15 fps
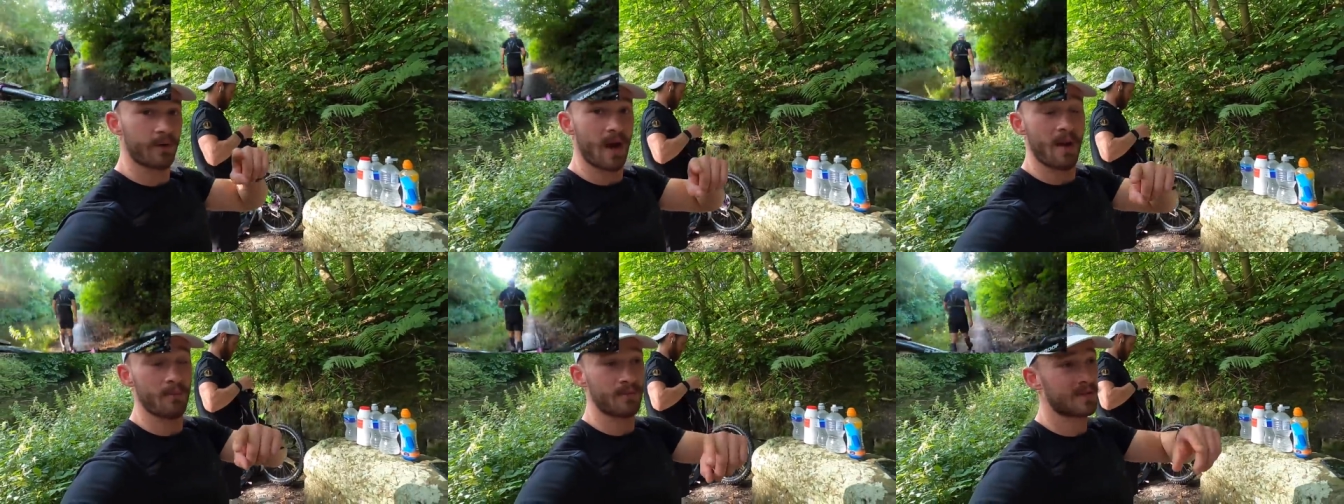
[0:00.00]

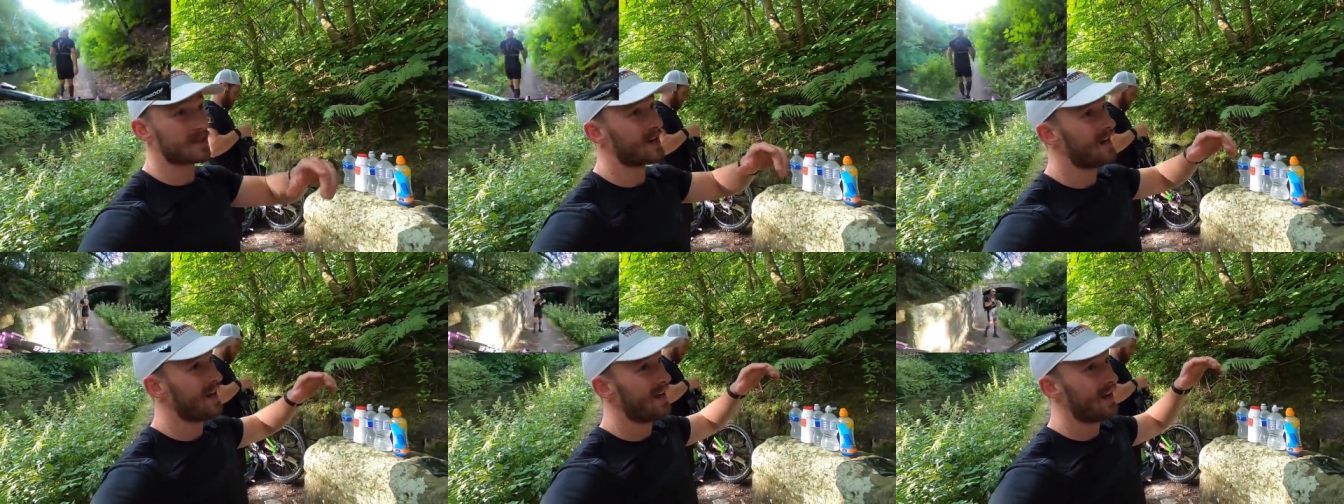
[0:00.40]

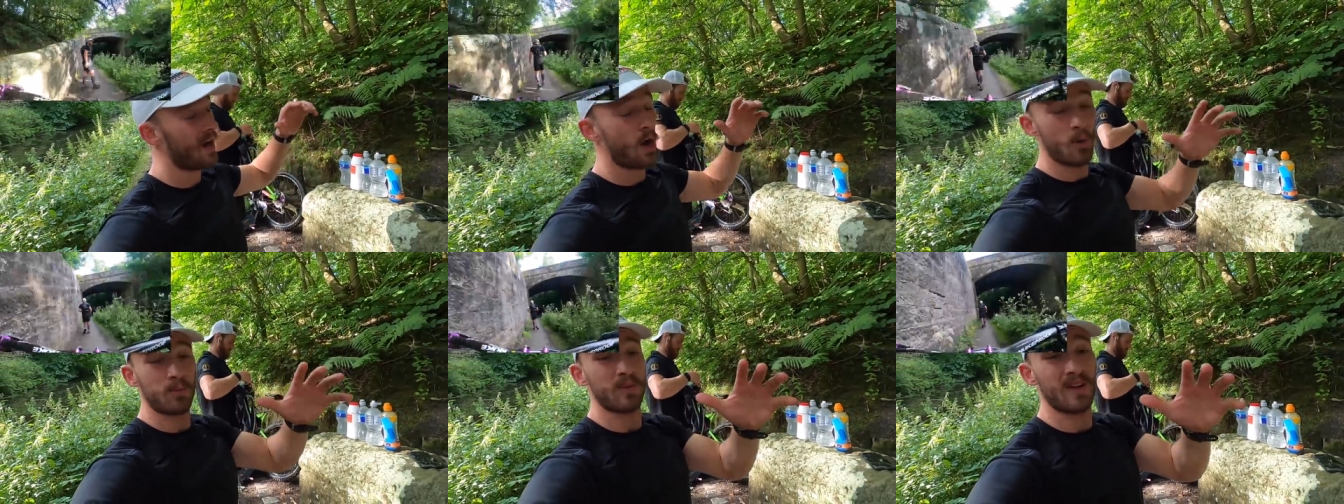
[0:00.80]
cramps,
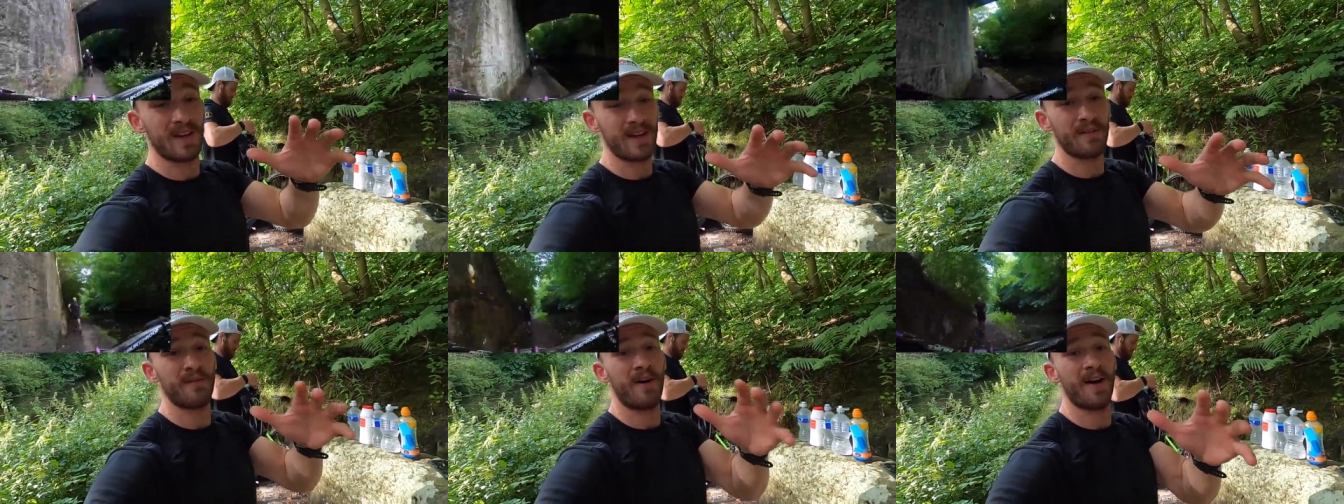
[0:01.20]

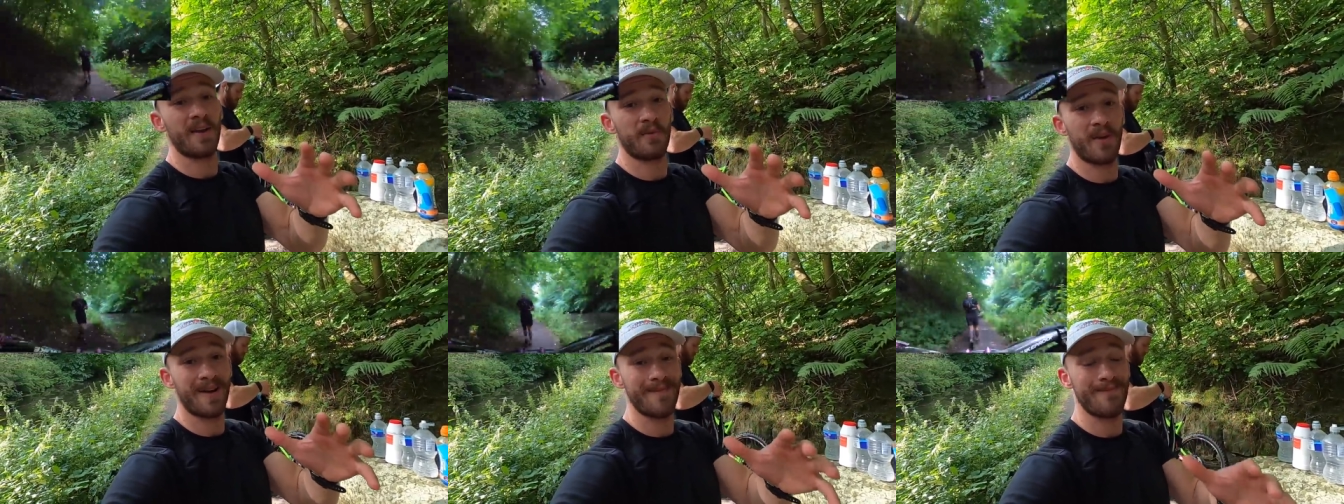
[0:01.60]
hopefully
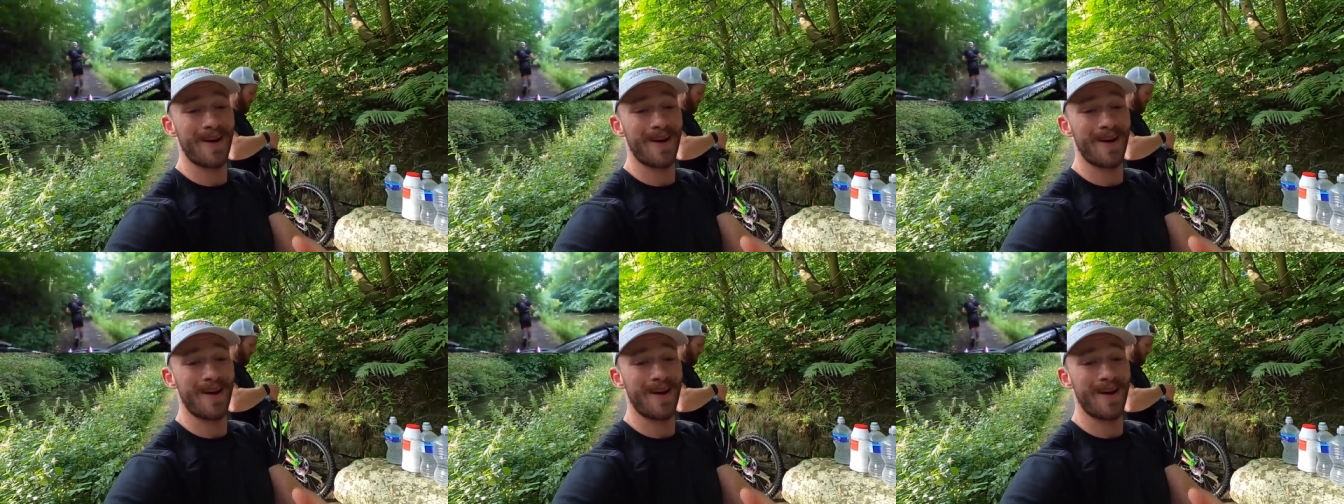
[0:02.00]
find a way